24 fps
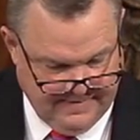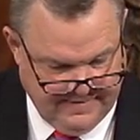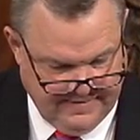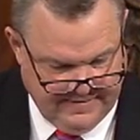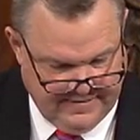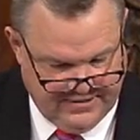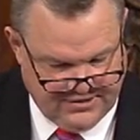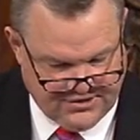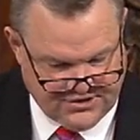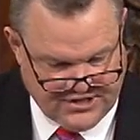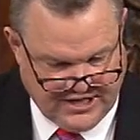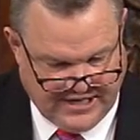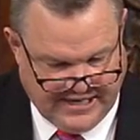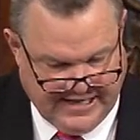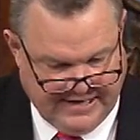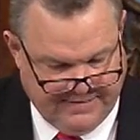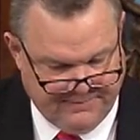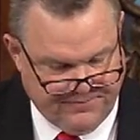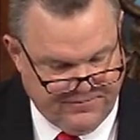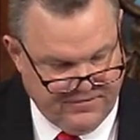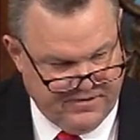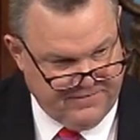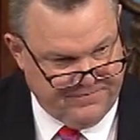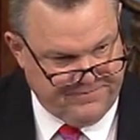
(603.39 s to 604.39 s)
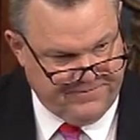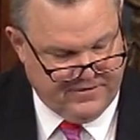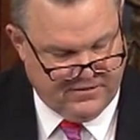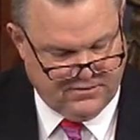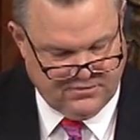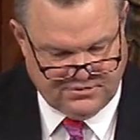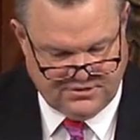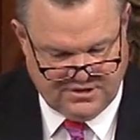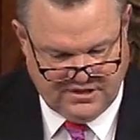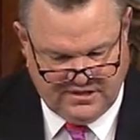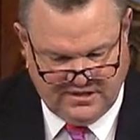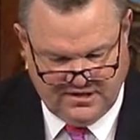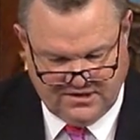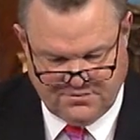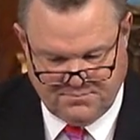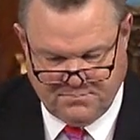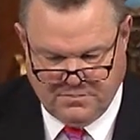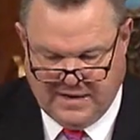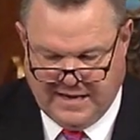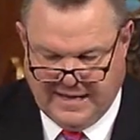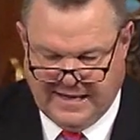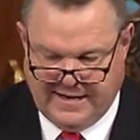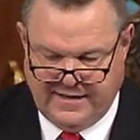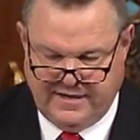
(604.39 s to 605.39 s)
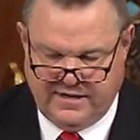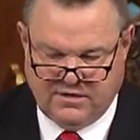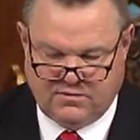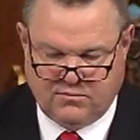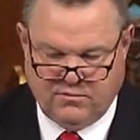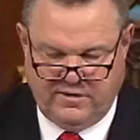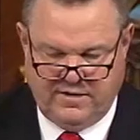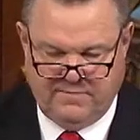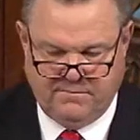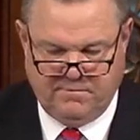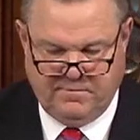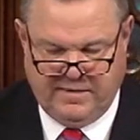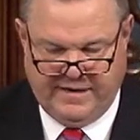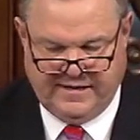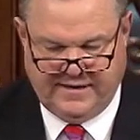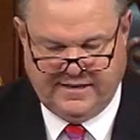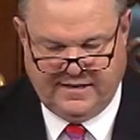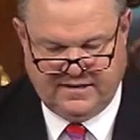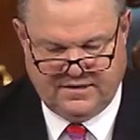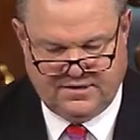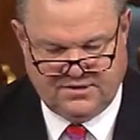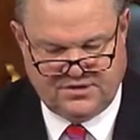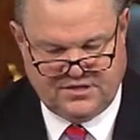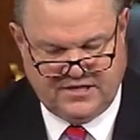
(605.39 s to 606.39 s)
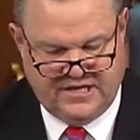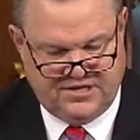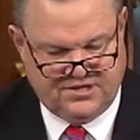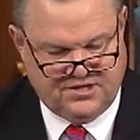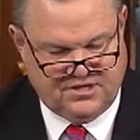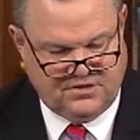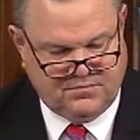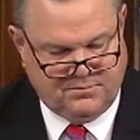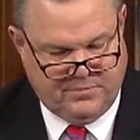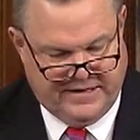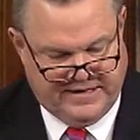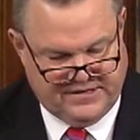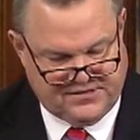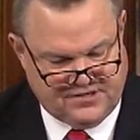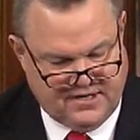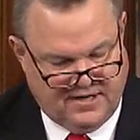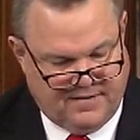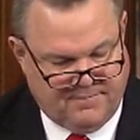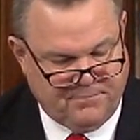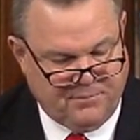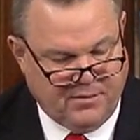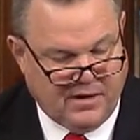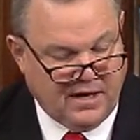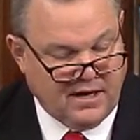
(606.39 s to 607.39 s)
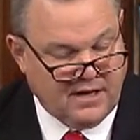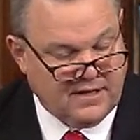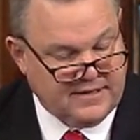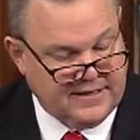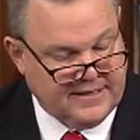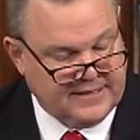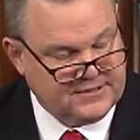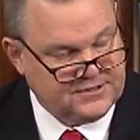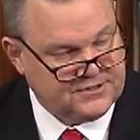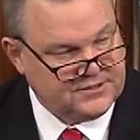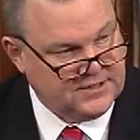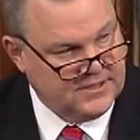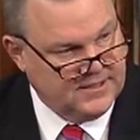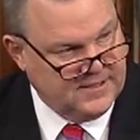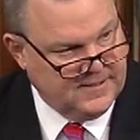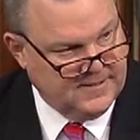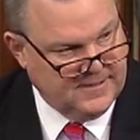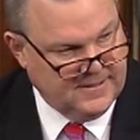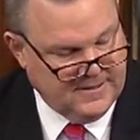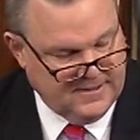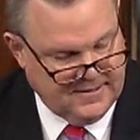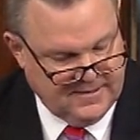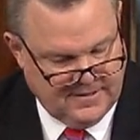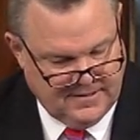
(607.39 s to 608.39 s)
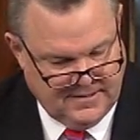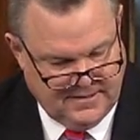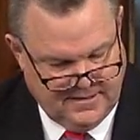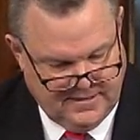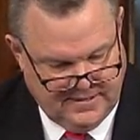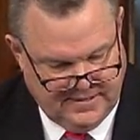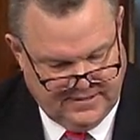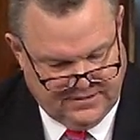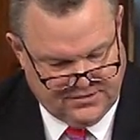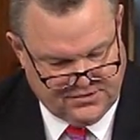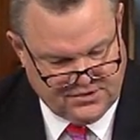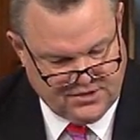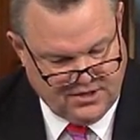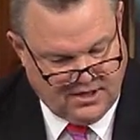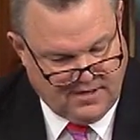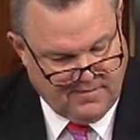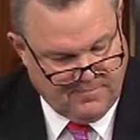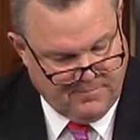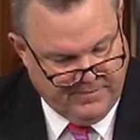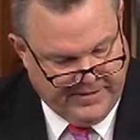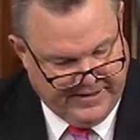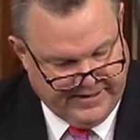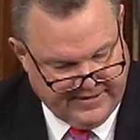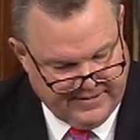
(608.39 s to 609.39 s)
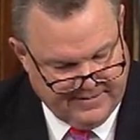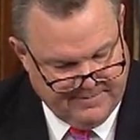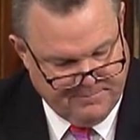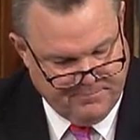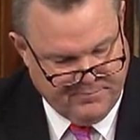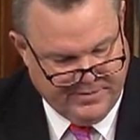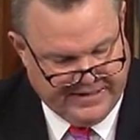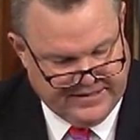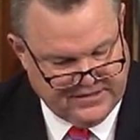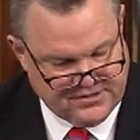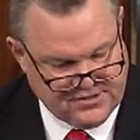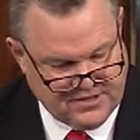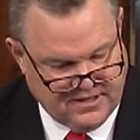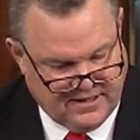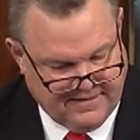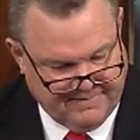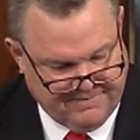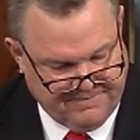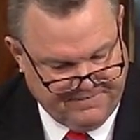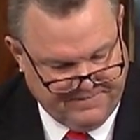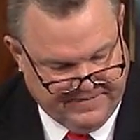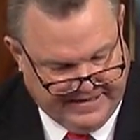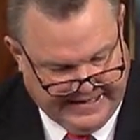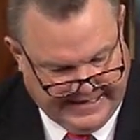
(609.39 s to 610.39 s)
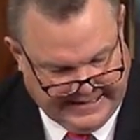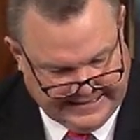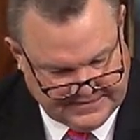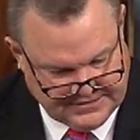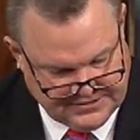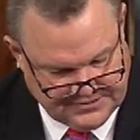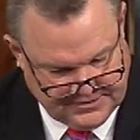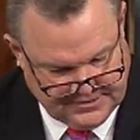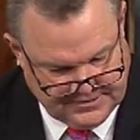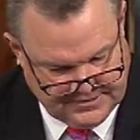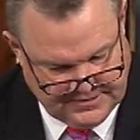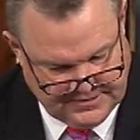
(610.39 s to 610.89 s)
It is time for the folks in this body to quit making decisions based on politics and start making them based on facts.